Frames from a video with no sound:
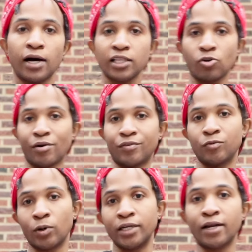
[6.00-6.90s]
Hello
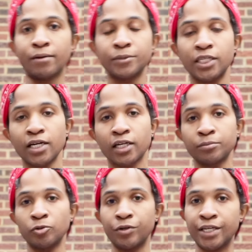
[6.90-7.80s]
everyone, I'm Kiana
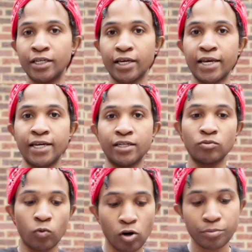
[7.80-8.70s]
Marrie and
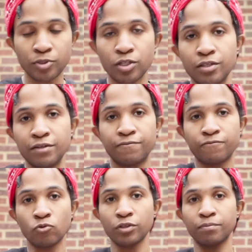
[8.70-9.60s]
welcome to the
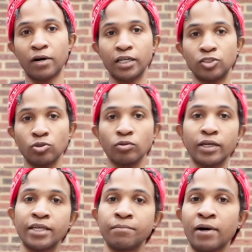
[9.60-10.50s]
fourth module
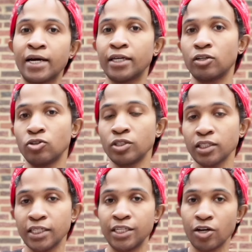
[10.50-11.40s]
in my
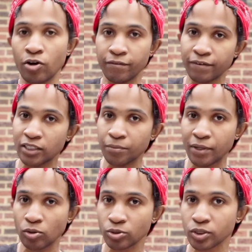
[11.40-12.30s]
Kundalini Yoga
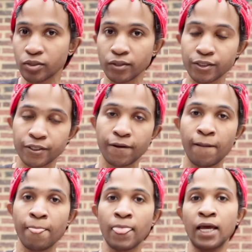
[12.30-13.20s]
Fundamentals course.
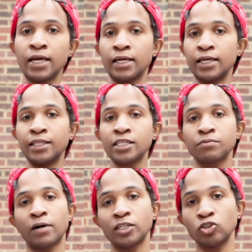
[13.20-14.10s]
In this
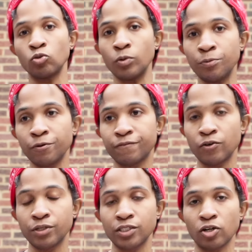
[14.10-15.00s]
module, we will
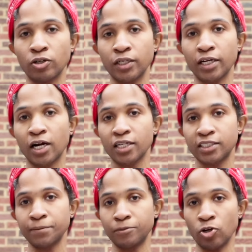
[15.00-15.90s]
focus on a
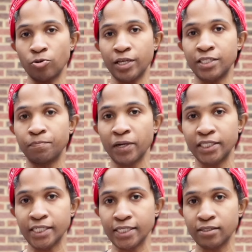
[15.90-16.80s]
concept known as
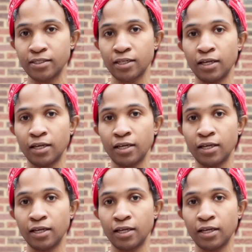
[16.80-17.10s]
bandhas.